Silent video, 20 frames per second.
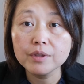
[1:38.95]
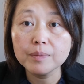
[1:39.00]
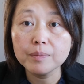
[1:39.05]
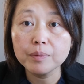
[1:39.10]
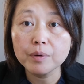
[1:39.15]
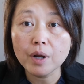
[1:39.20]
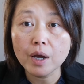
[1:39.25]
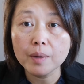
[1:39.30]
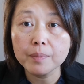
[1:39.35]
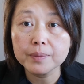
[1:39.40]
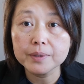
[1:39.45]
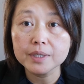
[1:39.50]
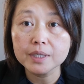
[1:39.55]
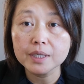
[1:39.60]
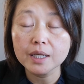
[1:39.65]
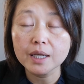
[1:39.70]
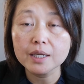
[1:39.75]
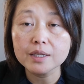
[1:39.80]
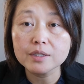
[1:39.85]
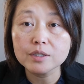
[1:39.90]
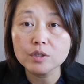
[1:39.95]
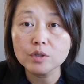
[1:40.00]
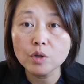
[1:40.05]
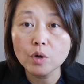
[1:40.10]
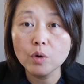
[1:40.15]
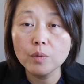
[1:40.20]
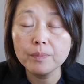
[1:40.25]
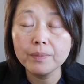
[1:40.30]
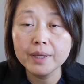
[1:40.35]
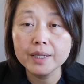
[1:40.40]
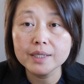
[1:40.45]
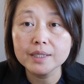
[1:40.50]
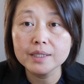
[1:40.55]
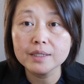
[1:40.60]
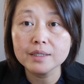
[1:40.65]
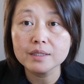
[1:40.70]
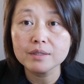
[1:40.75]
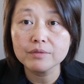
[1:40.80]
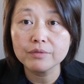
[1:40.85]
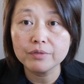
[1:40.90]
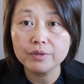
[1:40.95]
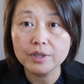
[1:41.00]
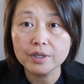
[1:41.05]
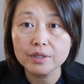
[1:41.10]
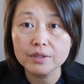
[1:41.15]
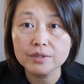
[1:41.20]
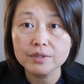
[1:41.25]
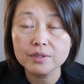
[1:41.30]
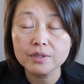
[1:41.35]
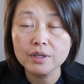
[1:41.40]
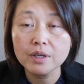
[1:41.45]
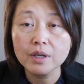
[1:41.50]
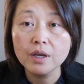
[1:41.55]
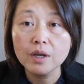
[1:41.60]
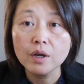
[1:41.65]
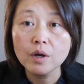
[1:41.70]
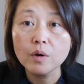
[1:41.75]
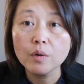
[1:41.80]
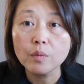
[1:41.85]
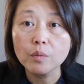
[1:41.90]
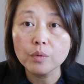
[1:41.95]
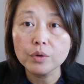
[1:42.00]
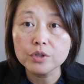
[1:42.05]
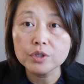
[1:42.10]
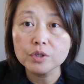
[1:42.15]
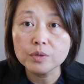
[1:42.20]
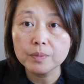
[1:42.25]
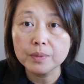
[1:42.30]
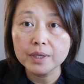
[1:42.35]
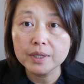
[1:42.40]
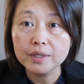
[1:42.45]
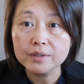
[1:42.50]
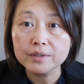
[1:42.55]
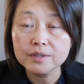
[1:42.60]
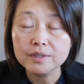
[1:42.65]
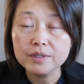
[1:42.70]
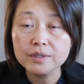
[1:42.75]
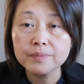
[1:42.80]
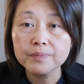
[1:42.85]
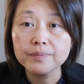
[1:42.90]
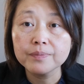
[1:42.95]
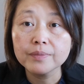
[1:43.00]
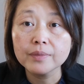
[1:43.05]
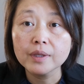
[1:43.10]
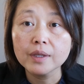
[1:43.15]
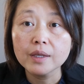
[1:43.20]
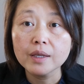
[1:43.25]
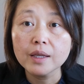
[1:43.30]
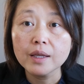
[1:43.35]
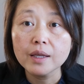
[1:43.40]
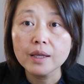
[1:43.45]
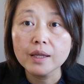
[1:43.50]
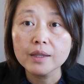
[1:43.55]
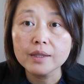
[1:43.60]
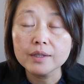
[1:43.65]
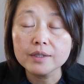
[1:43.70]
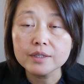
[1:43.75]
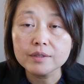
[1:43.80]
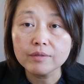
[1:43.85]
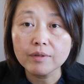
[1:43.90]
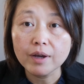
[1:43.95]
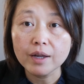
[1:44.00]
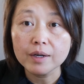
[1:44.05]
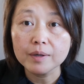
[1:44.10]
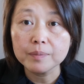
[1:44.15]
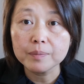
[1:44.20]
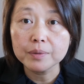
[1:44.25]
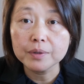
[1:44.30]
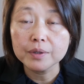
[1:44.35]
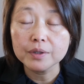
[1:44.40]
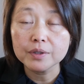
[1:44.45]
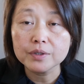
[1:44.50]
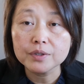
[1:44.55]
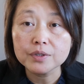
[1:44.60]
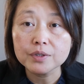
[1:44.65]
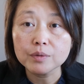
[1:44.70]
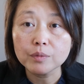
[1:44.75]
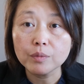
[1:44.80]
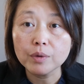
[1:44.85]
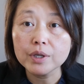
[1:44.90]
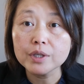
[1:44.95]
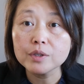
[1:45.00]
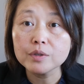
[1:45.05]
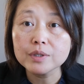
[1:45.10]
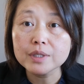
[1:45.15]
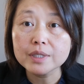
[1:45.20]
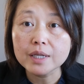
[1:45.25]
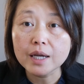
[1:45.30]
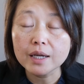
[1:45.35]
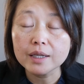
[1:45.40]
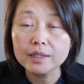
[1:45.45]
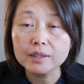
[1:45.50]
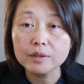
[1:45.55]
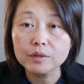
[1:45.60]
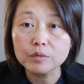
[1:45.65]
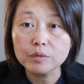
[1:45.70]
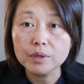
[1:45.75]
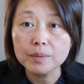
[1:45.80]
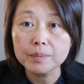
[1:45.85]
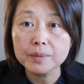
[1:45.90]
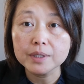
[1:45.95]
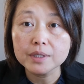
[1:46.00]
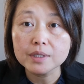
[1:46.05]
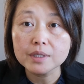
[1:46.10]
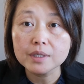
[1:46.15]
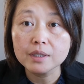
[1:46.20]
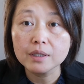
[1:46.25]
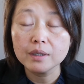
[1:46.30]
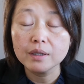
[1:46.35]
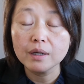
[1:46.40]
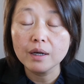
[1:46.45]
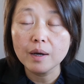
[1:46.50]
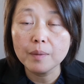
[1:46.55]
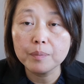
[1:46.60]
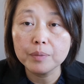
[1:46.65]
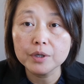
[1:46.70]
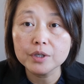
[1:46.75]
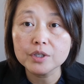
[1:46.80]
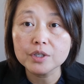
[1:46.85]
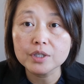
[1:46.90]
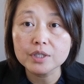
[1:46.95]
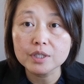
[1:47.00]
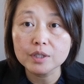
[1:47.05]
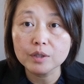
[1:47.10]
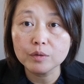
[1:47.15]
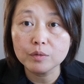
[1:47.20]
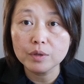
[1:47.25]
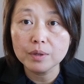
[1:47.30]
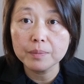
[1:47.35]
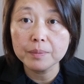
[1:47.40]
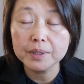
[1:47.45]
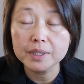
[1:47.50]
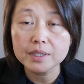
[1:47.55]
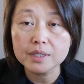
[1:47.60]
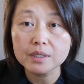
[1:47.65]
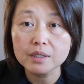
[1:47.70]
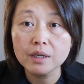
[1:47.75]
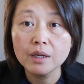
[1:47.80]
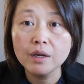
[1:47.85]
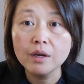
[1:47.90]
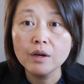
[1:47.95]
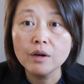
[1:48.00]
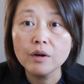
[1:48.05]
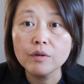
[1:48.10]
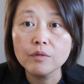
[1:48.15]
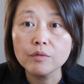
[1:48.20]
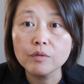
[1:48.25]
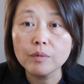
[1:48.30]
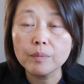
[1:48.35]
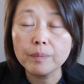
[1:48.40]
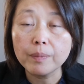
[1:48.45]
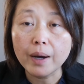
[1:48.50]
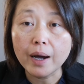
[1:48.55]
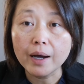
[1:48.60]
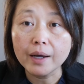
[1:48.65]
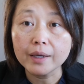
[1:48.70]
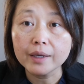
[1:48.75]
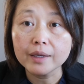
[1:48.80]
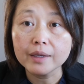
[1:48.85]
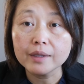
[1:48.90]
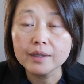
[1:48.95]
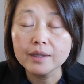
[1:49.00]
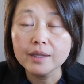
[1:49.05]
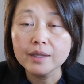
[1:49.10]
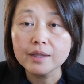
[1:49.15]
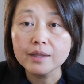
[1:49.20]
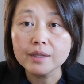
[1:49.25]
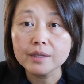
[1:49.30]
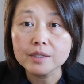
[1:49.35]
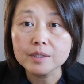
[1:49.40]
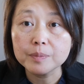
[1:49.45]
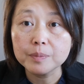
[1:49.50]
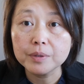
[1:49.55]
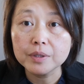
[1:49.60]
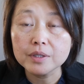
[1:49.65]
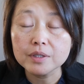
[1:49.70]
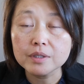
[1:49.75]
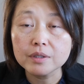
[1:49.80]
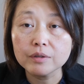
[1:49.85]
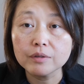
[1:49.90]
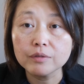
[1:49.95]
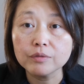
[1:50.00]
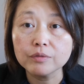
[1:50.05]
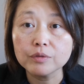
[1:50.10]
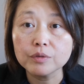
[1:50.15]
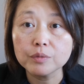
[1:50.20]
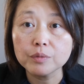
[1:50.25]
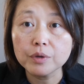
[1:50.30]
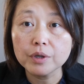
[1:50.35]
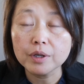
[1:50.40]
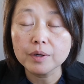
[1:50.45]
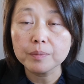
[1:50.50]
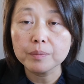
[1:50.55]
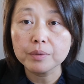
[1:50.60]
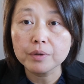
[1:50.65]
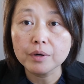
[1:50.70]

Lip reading: property has no maintenance fees, which means the developers, when you sign a purchase agreement for buying this piece of real